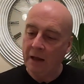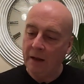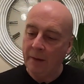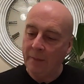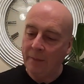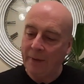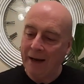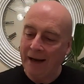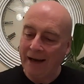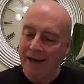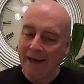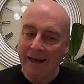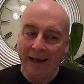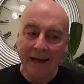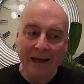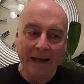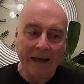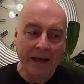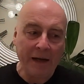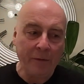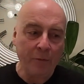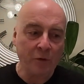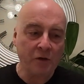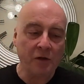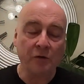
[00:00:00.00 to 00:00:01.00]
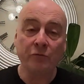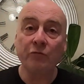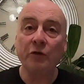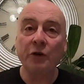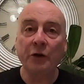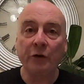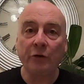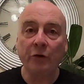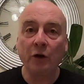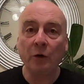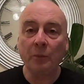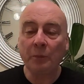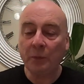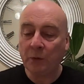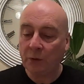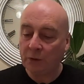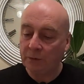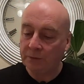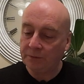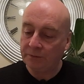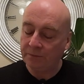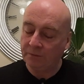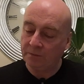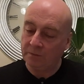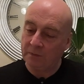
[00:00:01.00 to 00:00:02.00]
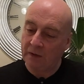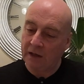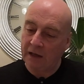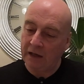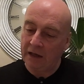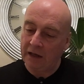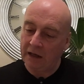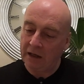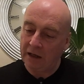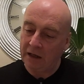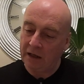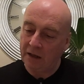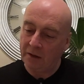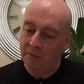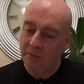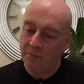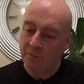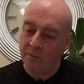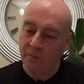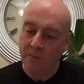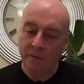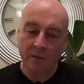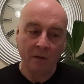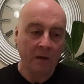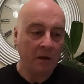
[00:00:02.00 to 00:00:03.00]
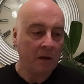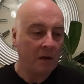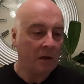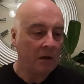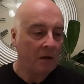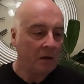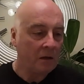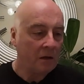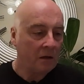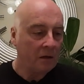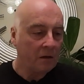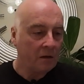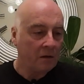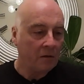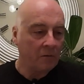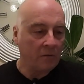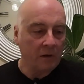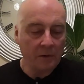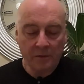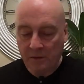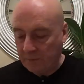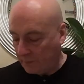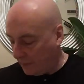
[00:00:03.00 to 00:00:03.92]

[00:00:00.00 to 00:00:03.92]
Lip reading: Pie A was a runner-up. Where was